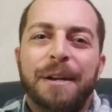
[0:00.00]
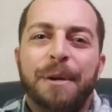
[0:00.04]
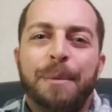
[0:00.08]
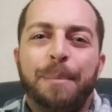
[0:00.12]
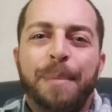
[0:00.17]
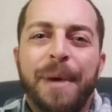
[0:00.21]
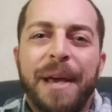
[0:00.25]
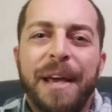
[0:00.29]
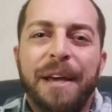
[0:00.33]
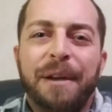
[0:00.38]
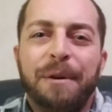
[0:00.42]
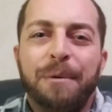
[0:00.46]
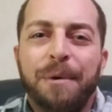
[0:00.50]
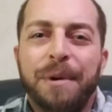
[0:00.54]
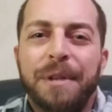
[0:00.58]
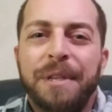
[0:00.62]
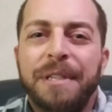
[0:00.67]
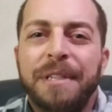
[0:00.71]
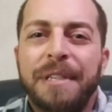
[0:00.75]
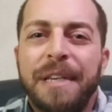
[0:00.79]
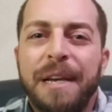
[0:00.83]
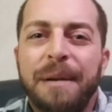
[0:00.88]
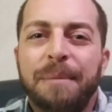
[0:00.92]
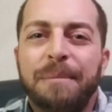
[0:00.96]
a debate with
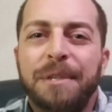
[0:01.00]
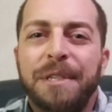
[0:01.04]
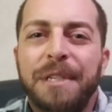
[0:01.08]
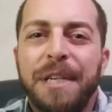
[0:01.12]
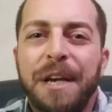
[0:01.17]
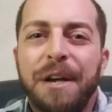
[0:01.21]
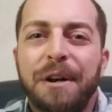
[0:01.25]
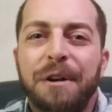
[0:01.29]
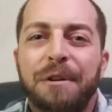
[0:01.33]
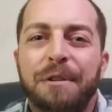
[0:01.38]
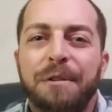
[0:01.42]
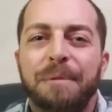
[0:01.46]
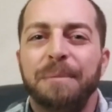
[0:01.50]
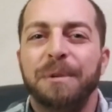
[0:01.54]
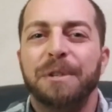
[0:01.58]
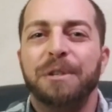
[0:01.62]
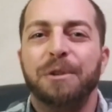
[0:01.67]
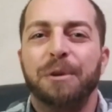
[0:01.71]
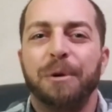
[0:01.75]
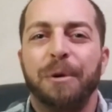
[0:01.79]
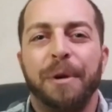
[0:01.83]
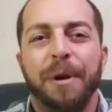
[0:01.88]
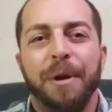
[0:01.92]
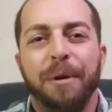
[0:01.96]
Sam Seder, The
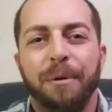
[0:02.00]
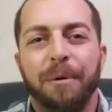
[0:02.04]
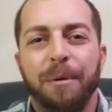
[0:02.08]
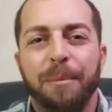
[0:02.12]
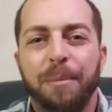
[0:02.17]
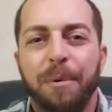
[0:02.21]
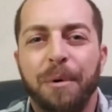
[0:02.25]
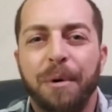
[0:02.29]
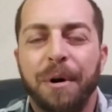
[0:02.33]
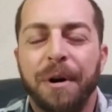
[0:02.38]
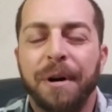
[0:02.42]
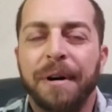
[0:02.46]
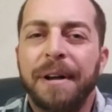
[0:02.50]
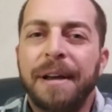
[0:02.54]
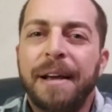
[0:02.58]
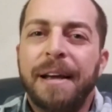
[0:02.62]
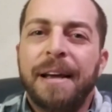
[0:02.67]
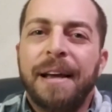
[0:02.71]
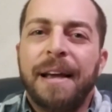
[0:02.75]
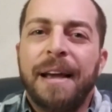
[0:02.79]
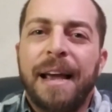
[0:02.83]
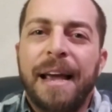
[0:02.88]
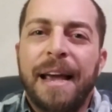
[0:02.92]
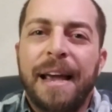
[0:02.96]
Majority Report,
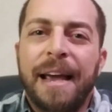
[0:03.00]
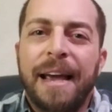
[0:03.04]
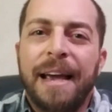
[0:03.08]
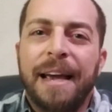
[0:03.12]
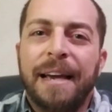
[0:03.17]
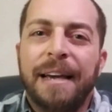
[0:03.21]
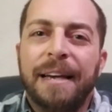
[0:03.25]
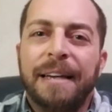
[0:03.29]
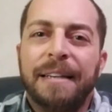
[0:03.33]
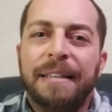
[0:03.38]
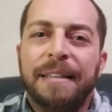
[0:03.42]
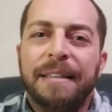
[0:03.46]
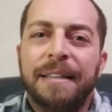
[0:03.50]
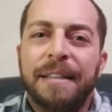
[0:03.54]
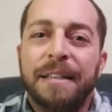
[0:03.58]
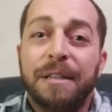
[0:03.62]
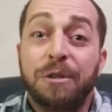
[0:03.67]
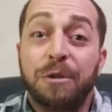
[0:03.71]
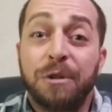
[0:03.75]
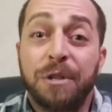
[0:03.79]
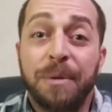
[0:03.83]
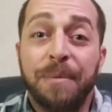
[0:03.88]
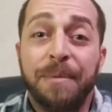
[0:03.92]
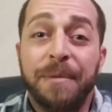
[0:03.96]
and
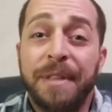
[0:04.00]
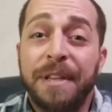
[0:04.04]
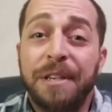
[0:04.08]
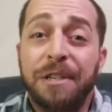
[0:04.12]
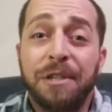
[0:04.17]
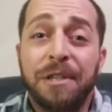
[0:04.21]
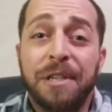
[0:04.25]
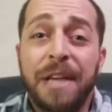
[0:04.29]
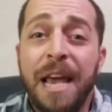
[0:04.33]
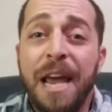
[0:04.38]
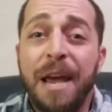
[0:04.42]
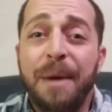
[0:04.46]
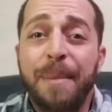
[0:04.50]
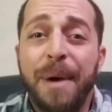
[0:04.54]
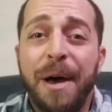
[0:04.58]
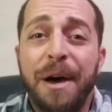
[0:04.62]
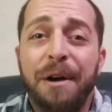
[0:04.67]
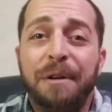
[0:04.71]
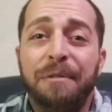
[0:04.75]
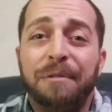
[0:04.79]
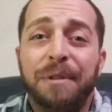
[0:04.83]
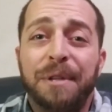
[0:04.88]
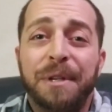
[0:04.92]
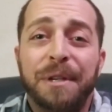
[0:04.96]
this was something that just came
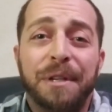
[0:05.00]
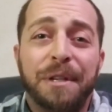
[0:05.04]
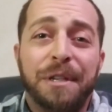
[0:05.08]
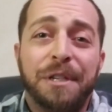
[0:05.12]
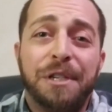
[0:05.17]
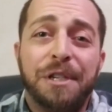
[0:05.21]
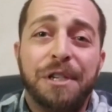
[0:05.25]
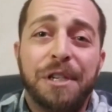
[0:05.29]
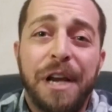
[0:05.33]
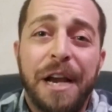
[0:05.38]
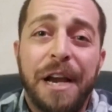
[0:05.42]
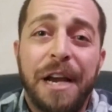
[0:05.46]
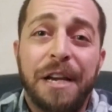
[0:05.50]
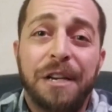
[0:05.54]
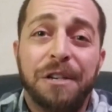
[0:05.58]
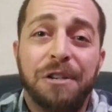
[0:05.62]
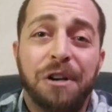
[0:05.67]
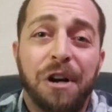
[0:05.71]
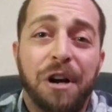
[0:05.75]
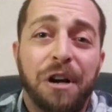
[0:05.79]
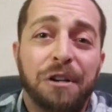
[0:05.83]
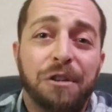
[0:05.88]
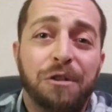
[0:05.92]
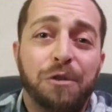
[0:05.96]
out of a little exchange
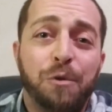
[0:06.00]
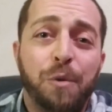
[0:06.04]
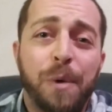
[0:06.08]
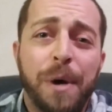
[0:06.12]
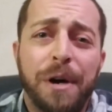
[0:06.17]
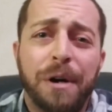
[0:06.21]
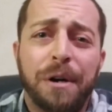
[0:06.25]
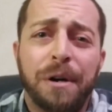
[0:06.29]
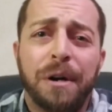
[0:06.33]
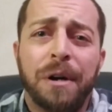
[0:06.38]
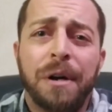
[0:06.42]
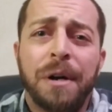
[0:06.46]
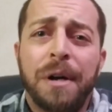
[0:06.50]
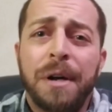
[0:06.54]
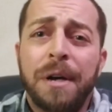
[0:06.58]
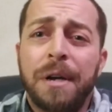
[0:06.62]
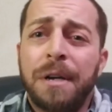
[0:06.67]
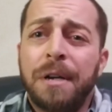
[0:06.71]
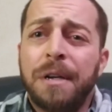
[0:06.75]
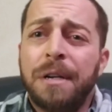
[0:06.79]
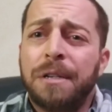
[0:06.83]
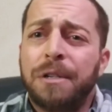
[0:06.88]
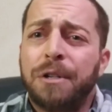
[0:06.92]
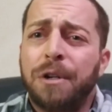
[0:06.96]
on Twitter.
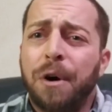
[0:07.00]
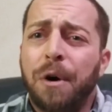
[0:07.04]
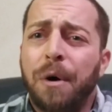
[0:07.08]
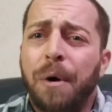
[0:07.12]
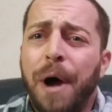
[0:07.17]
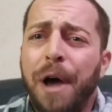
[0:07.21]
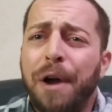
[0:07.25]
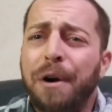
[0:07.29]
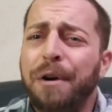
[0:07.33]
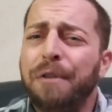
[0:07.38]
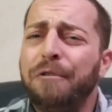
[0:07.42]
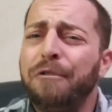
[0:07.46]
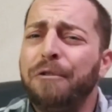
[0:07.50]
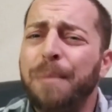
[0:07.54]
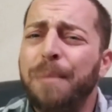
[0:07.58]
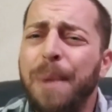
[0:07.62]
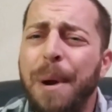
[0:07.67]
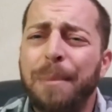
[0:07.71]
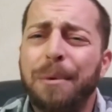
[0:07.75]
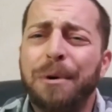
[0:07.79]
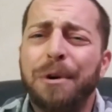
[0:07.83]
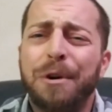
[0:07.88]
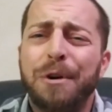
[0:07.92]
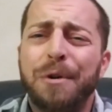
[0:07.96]
So I don't even
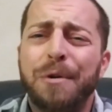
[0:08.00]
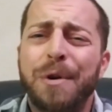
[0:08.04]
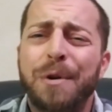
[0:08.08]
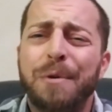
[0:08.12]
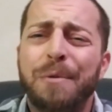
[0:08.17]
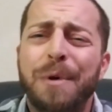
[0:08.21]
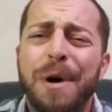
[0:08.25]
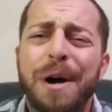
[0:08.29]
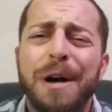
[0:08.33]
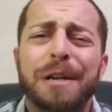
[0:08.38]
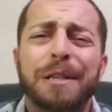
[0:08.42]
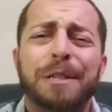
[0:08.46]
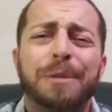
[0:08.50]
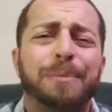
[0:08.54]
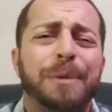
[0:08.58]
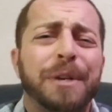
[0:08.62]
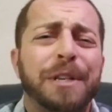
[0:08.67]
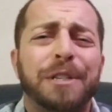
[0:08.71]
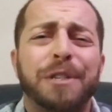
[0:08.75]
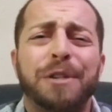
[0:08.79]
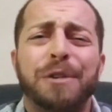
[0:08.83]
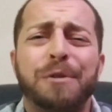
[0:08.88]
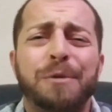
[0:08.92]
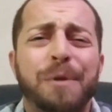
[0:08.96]
remember who it was,
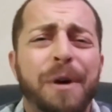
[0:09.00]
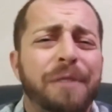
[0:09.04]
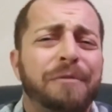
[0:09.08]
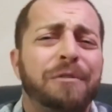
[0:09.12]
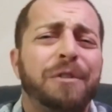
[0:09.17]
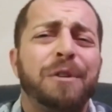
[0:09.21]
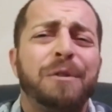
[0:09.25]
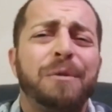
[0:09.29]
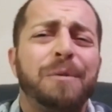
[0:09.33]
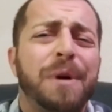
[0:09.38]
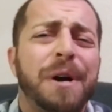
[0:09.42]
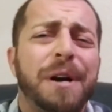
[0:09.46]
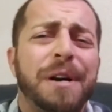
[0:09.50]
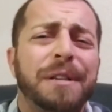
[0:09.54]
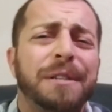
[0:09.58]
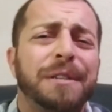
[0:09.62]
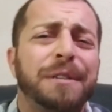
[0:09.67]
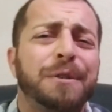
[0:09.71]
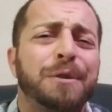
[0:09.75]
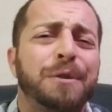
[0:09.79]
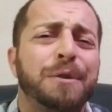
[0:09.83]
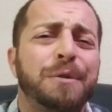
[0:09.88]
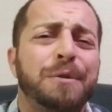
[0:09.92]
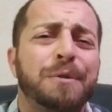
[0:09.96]
but to whoever it
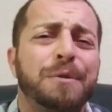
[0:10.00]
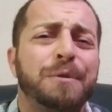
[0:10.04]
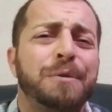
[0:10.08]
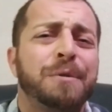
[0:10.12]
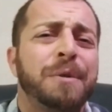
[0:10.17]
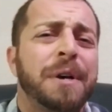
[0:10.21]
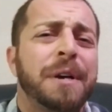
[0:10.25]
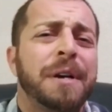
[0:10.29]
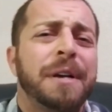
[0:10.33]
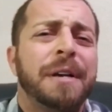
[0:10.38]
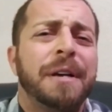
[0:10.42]
was who